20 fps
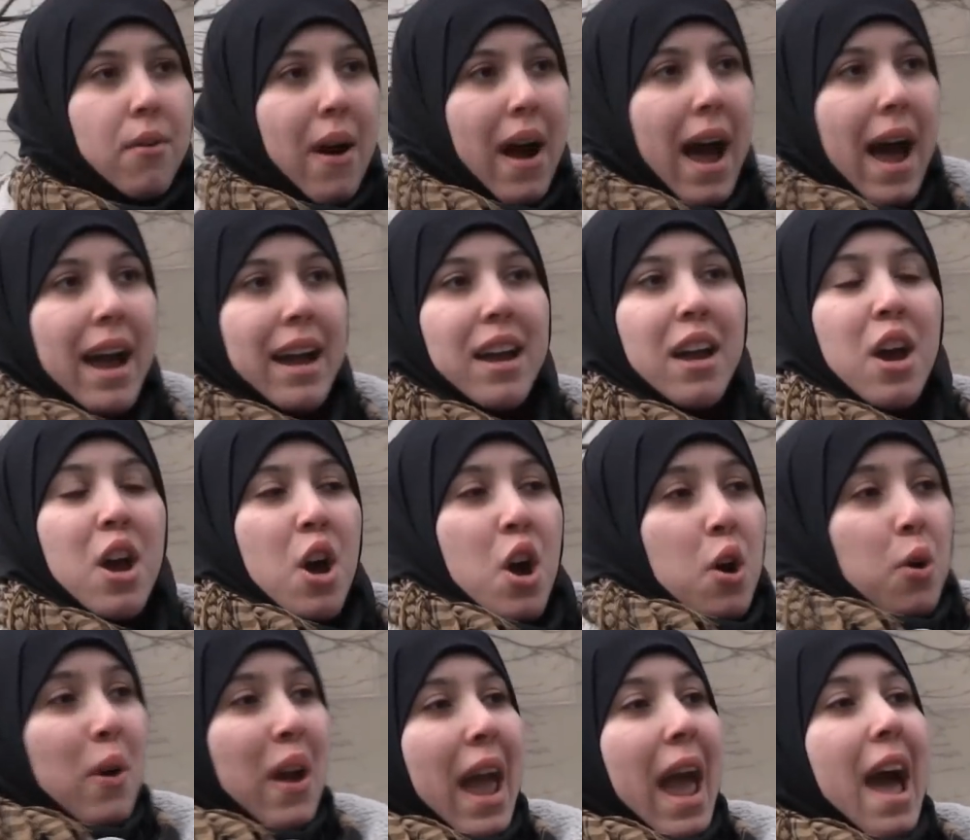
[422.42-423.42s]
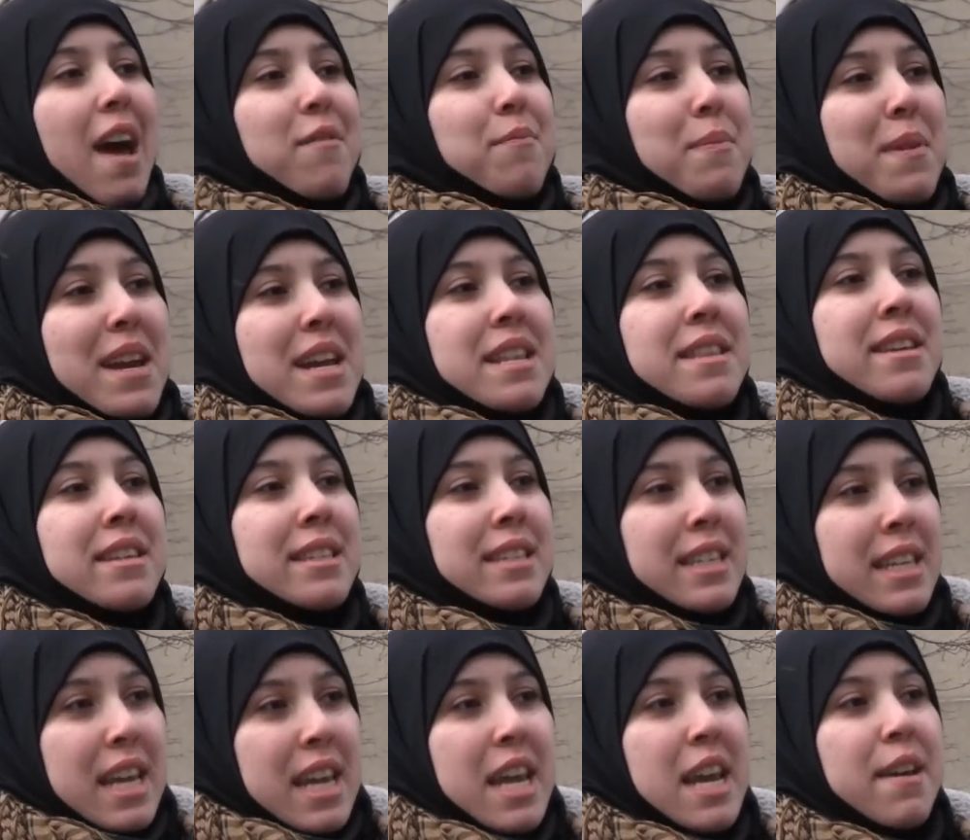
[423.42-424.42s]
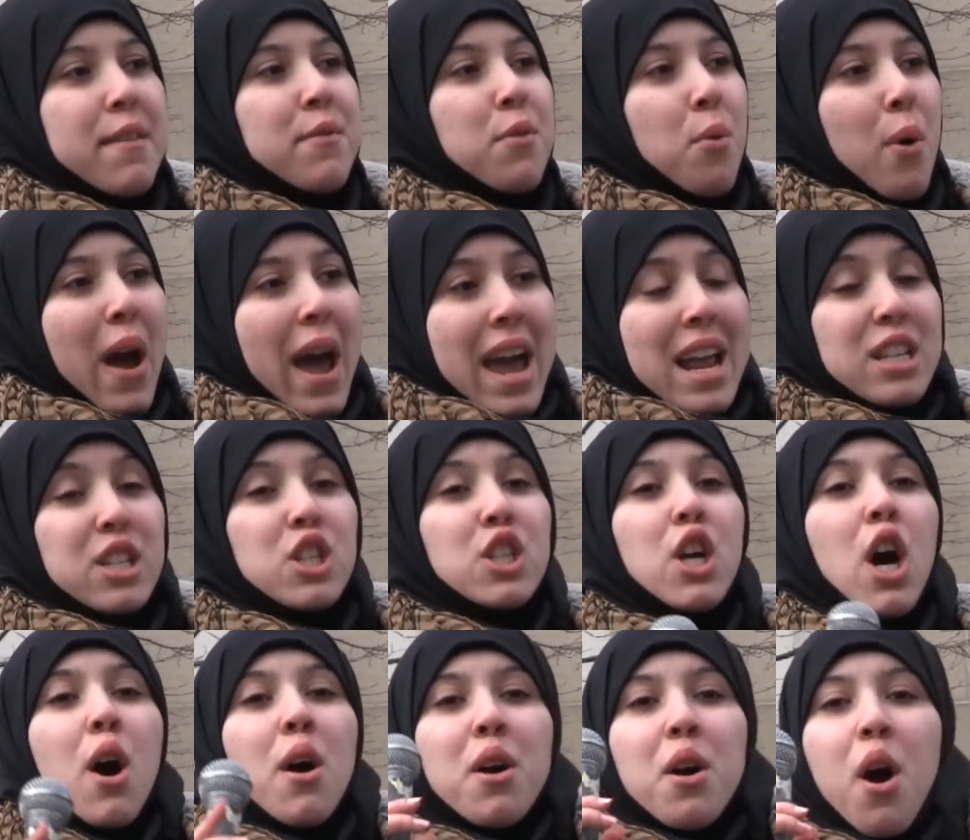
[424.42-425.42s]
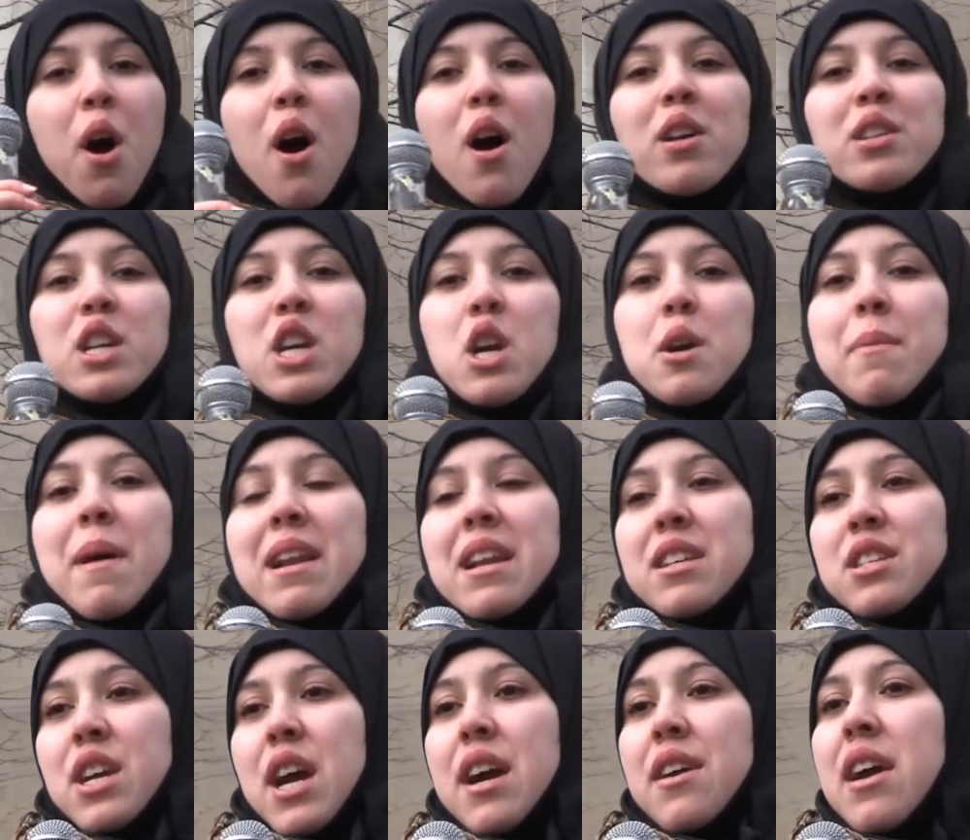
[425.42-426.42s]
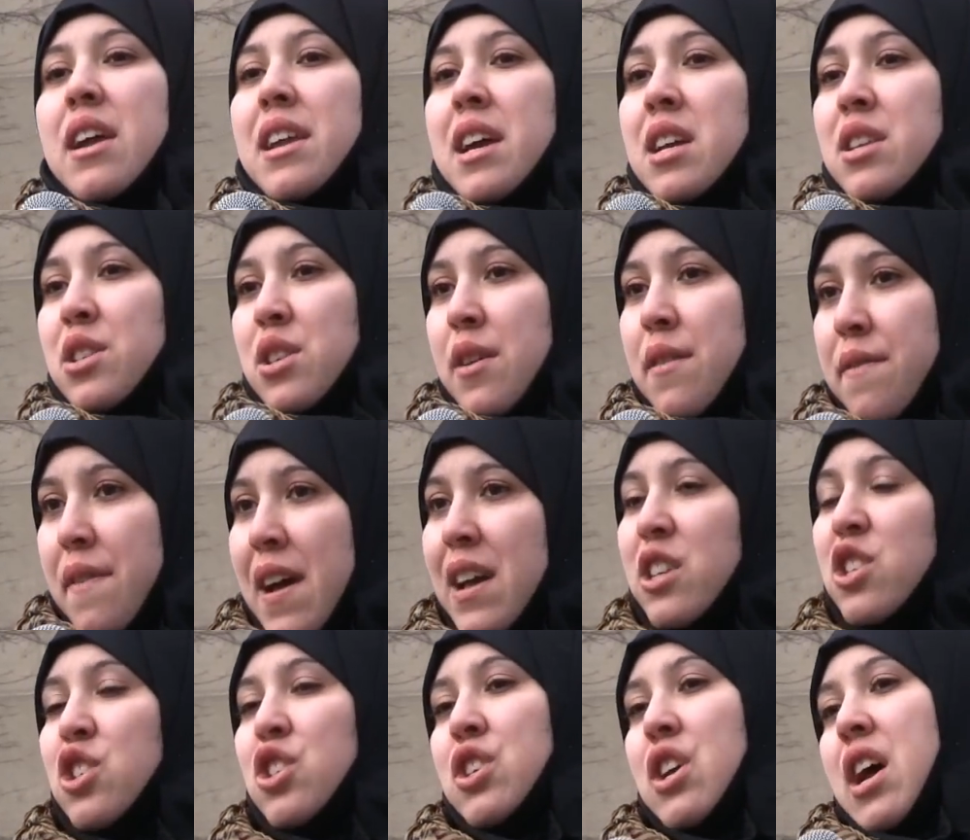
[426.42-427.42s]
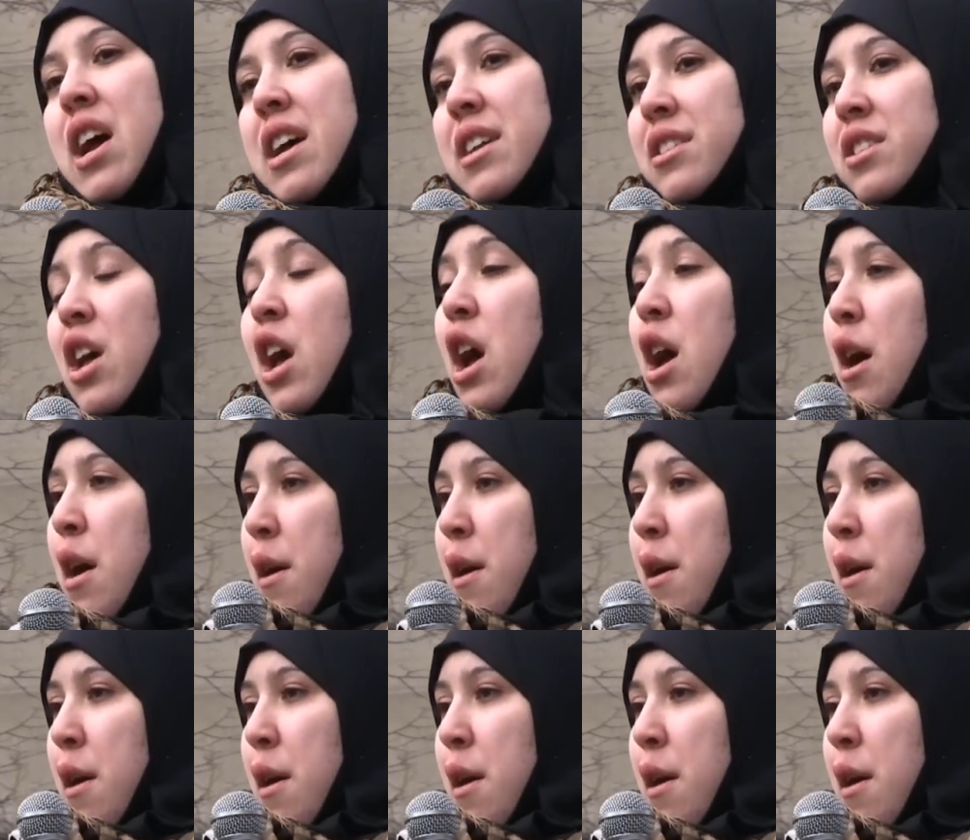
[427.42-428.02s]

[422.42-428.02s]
Iraq. We have been deceived when so-called humanitarian interventions